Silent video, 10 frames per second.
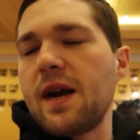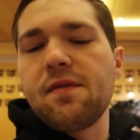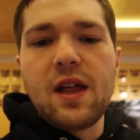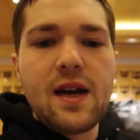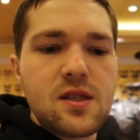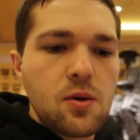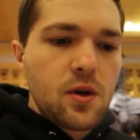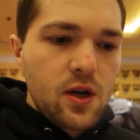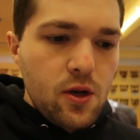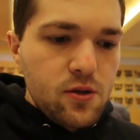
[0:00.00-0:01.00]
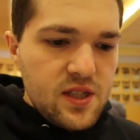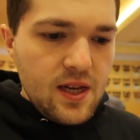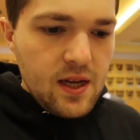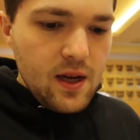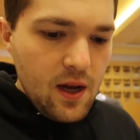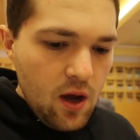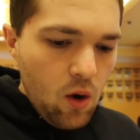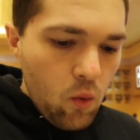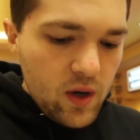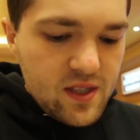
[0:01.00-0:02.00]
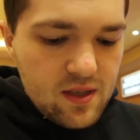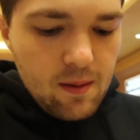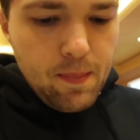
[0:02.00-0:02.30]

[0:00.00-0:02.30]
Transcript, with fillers: right after that. So we're gonna go see what's